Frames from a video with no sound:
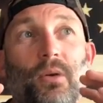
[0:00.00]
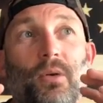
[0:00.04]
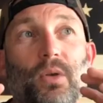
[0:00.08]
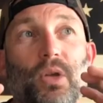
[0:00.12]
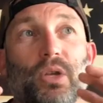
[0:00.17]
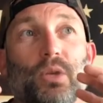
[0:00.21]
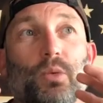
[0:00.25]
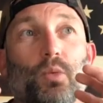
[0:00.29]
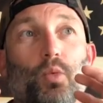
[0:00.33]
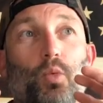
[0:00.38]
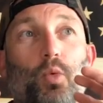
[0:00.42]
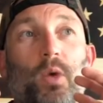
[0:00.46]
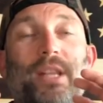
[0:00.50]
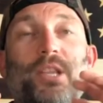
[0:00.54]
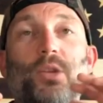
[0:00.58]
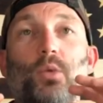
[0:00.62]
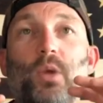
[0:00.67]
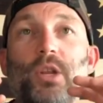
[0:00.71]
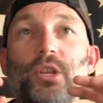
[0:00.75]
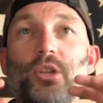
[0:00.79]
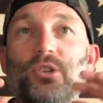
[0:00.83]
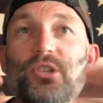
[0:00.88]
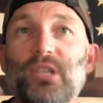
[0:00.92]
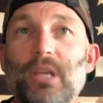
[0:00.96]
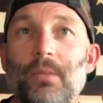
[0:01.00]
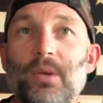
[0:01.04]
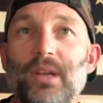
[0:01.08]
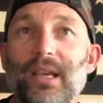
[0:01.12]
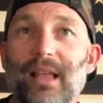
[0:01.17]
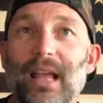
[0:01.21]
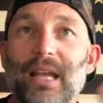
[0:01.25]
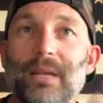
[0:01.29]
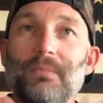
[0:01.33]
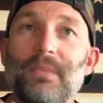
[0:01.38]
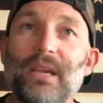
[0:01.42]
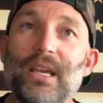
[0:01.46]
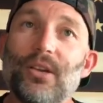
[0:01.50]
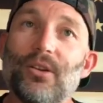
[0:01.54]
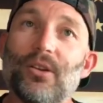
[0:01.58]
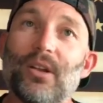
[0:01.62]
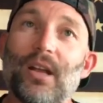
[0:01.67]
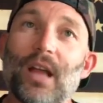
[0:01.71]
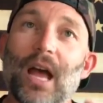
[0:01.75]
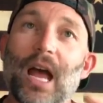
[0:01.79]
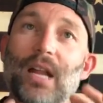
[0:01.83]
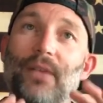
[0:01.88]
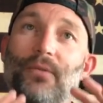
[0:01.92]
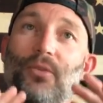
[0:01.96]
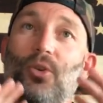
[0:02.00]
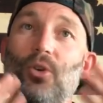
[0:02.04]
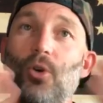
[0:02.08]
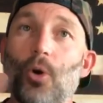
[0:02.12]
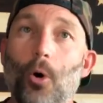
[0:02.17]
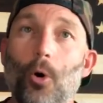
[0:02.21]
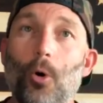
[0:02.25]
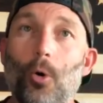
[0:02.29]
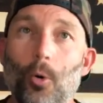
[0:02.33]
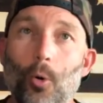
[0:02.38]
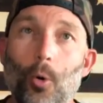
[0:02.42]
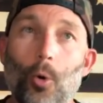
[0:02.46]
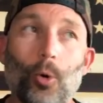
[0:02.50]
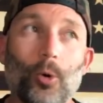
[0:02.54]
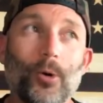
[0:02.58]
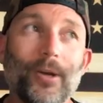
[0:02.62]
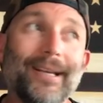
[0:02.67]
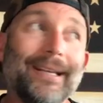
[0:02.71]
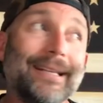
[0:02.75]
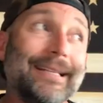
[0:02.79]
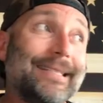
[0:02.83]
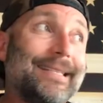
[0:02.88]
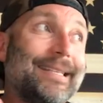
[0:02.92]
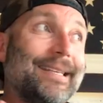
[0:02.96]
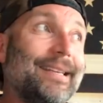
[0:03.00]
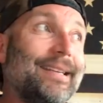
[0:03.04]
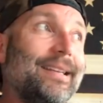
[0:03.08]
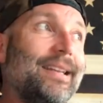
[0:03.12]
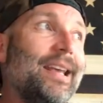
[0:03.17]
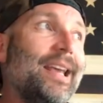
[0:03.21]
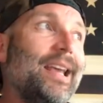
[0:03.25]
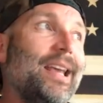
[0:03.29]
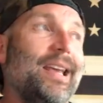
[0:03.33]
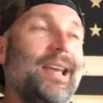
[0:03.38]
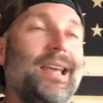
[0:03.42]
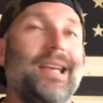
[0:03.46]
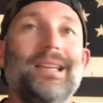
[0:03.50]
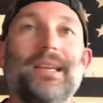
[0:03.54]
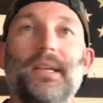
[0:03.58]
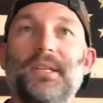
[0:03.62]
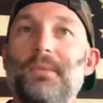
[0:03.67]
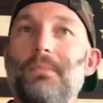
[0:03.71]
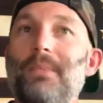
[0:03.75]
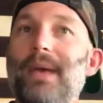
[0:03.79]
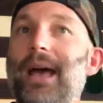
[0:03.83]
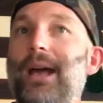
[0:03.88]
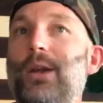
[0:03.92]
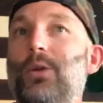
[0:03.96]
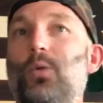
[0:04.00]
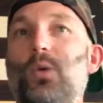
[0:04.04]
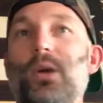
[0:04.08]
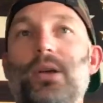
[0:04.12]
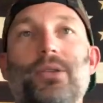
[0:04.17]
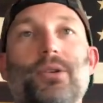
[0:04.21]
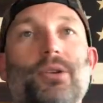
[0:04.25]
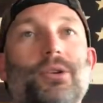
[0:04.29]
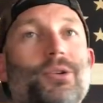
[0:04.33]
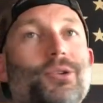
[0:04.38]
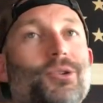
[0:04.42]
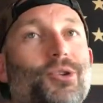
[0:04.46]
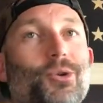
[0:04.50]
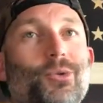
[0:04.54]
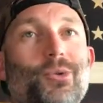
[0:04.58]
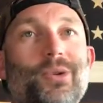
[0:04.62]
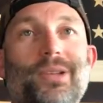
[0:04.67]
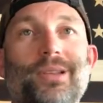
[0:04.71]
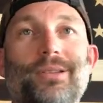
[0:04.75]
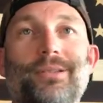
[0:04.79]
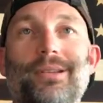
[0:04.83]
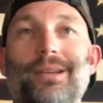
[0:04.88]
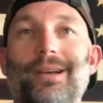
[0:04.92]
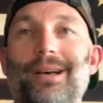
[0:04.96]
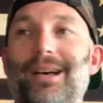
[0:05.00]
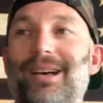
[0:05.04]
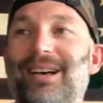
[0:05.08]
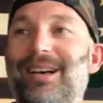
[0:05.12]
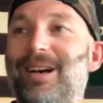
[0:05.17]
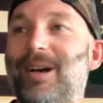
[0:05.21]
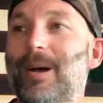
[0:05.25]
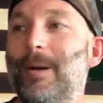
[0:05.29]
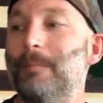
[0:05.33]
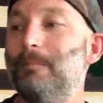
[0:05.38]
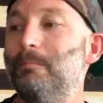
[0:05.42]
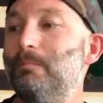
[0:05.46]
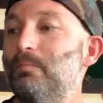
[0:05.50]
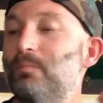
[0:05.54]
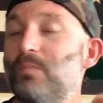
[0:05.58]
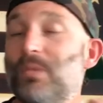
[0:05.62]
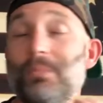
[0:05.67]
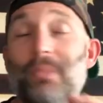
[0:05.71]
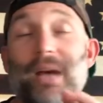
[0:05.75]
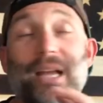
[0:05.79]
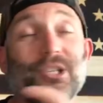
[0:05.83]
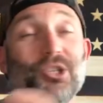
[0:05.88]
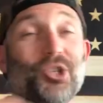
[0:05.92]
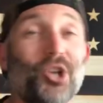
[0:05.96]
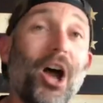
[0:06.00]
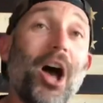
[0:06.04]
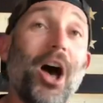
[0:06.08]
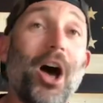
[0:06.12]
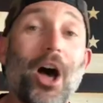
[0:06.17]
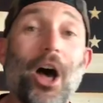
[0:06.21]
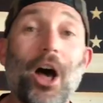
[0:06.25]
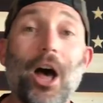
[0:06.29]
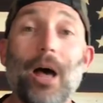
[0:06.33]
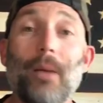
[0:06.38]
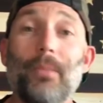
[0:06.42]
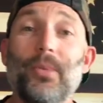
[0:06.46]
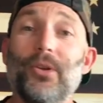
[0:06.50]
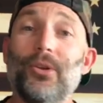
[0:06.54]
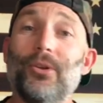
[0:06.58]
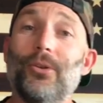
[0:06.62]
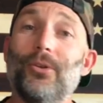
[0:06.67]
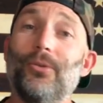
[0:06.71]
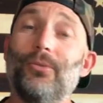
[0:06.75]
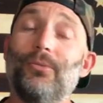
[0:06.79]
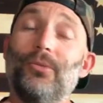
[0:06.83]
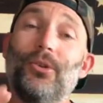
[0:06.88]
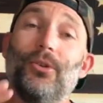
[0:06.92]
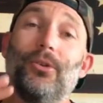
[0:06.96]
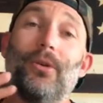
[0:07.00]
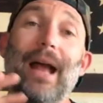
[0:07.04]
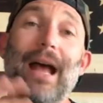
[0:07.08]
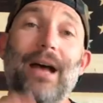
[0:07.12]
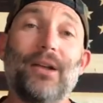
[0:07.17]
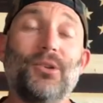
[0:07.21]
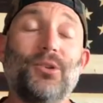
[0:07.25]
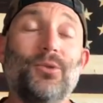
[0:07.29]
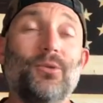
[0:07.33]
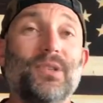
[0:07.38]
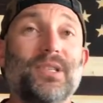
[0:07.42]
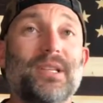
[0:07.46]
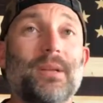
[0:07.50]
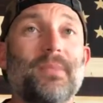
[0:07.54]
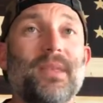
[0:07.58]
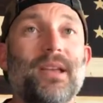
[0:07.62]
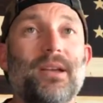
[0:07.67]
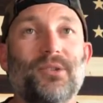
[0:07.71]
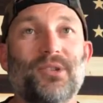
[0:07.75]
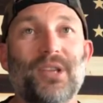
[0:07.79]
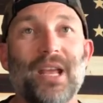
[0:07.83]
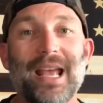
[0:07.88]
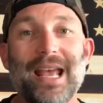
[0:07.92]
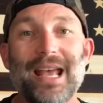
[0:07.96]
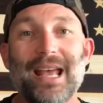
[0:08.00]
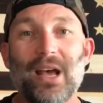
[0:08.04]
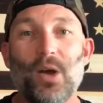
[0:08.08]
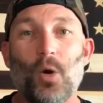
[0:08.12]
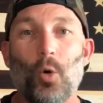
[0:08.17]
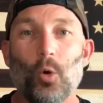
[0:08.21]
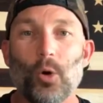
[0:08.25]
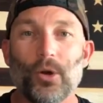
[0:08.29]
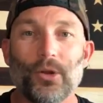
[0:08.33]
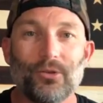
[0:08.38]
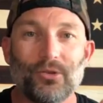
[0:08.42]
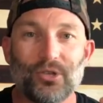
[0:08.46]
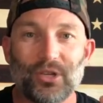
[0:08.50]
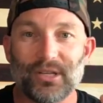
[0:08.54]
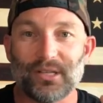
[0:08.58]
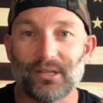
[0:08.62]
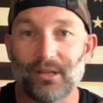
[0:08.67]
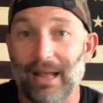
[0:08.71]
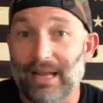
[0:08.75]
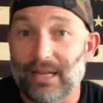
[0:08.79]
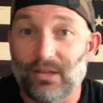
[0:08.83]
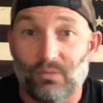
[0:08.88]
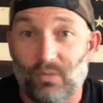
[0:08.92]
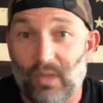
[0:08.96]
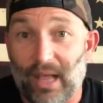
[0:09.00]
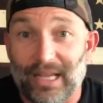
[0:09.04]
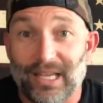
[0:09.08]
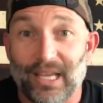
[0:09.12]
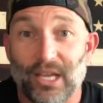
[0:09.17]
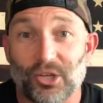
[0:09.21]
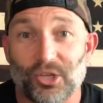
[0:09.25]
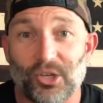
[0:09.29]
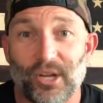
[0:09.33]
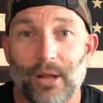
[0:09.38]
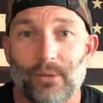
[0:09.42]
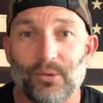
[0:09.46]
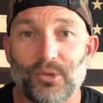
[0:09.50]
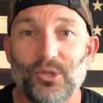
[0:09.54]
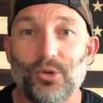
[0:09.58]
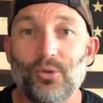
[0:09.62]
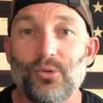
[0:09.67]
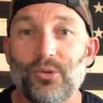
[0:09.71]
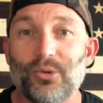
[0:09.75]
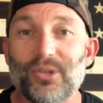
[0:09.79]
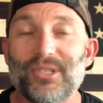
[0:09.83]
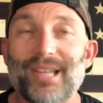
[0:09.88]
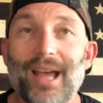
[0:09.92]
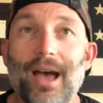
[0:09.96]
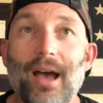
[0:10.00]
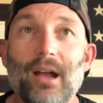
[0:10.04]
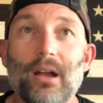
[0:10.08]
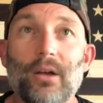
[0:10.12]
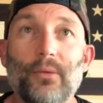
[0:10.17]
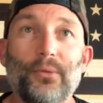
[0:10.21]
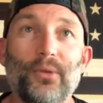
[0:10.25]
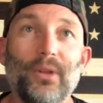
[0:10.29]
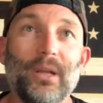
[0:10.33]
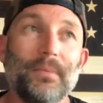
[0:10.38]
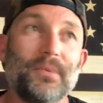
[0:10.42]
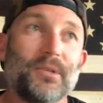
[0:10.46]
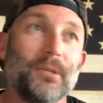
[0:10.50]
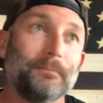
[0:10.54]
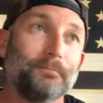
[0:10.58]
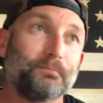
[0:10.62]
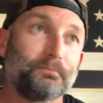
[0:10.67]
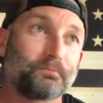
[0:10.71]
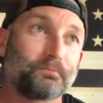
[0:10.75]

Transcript: when you're somebody like me, you're kind of goal oriented. It doesn't matter whether you're doing my job or you're out doing something else, or you're just like yesterday I was doing those tire flips.